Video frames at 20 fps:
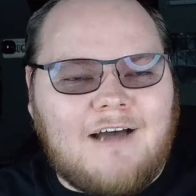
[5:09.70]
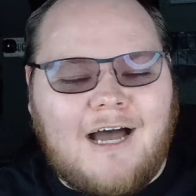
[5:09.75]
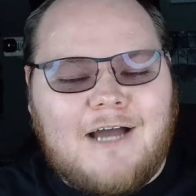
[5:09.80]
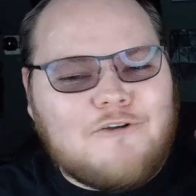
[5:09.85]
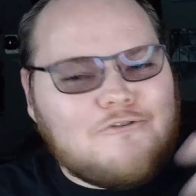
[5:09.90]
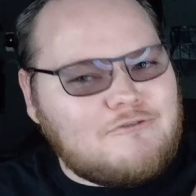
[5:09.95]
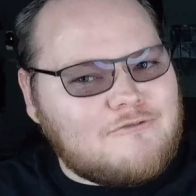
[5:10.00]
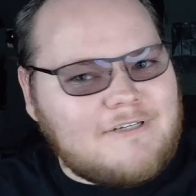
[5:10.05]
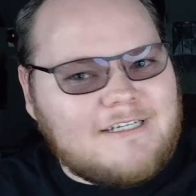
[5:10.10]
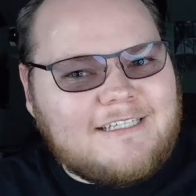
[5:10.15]
I
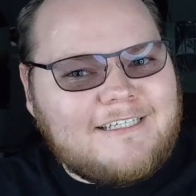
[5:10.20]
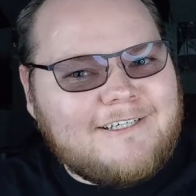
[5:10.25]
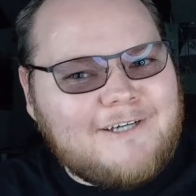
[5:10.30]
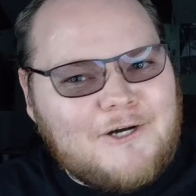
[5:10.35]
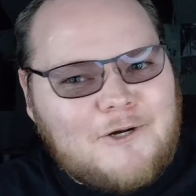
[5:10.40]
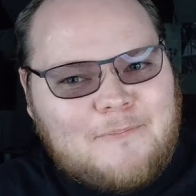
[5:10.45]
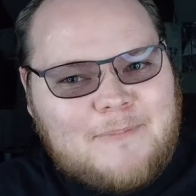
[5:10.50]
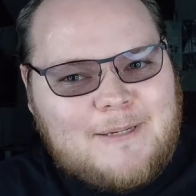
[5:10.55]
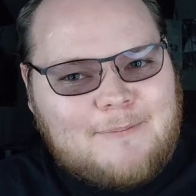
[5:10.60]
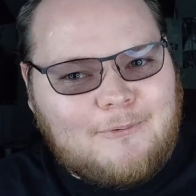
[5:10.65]
really
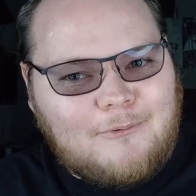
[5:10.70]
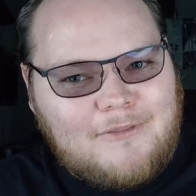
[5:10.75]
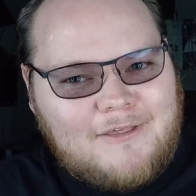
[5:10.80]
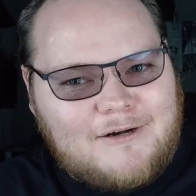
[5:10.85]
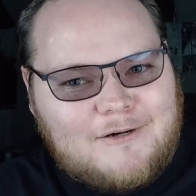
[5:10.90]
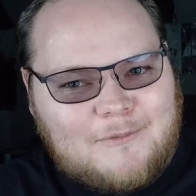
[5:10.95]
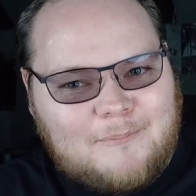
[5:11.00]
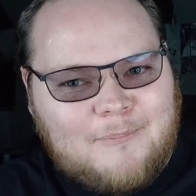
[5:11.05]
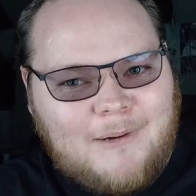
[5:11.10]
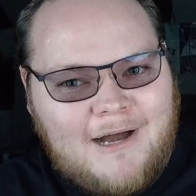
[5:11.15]
hope people that
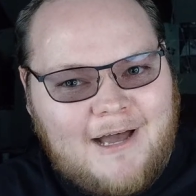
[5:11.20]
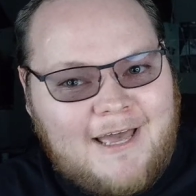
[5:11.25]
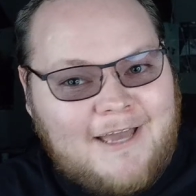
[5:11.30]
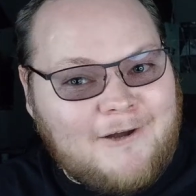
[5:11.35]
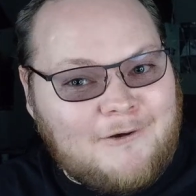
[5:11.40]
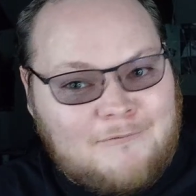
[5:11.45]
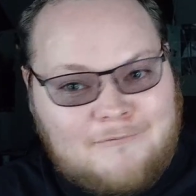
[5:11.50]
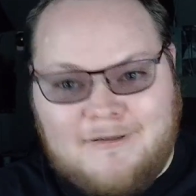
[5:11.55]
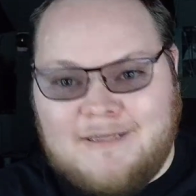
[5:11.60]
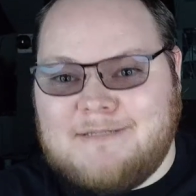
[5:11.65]
are buying
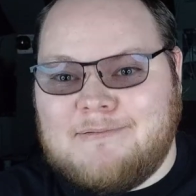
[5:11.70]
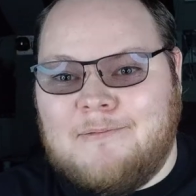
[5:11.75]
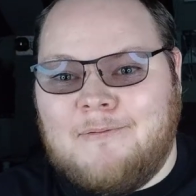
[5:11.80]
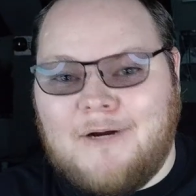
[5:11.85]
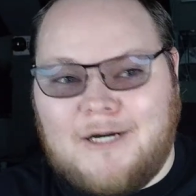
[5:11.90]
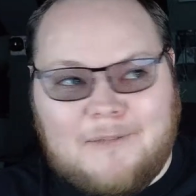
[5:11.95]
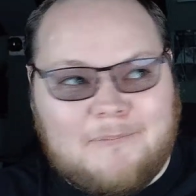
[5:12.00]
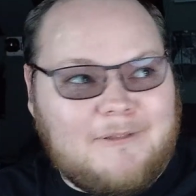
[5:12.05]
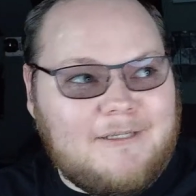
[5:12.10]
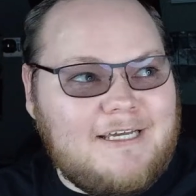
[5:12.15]
on Facebook
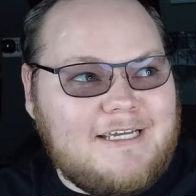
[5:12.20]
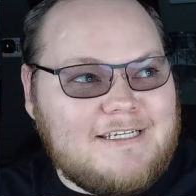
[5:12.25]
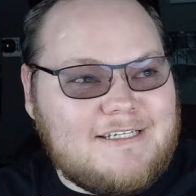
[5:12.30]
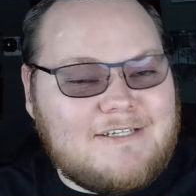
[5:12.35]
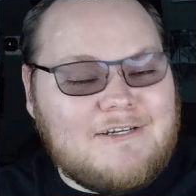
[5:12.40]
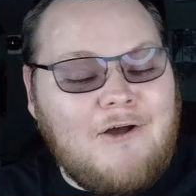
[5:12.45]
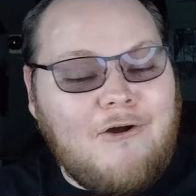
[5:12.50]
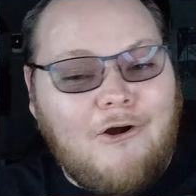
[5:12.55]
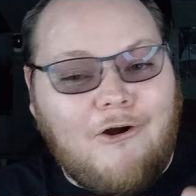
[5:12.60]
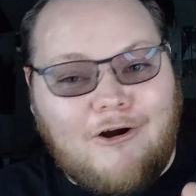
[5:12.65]

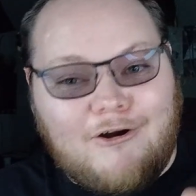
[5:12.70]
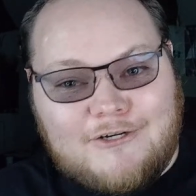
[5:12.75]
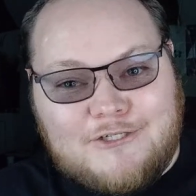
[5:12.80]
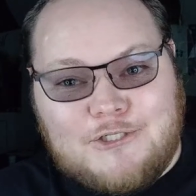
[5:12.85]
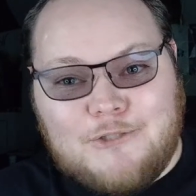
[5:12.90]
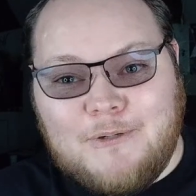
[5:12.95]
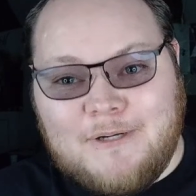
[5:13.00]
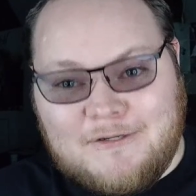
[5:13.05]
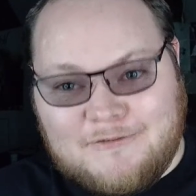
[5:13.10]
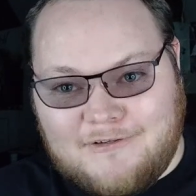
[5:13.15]
Marketplace are
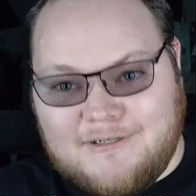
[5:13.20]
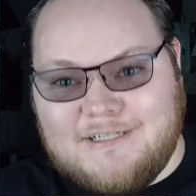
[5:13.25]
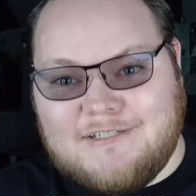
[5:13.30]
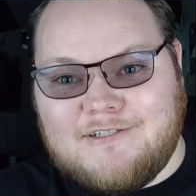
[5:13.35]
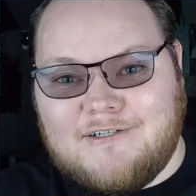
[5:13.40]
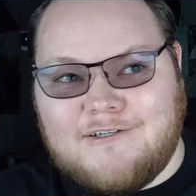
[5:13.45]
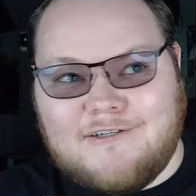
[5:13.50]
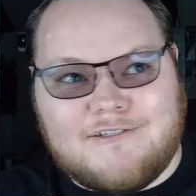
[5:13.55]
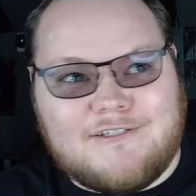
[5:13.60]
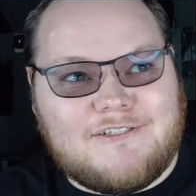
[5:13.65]
doing
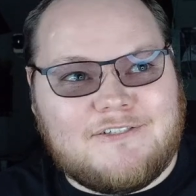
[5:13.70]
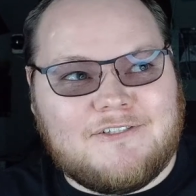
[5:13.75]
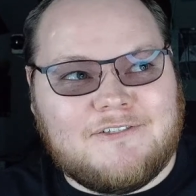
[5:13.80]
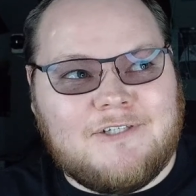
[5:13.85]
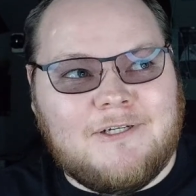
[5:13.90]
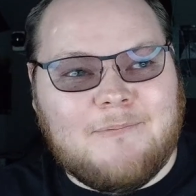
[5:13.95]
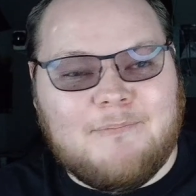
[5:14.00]
research.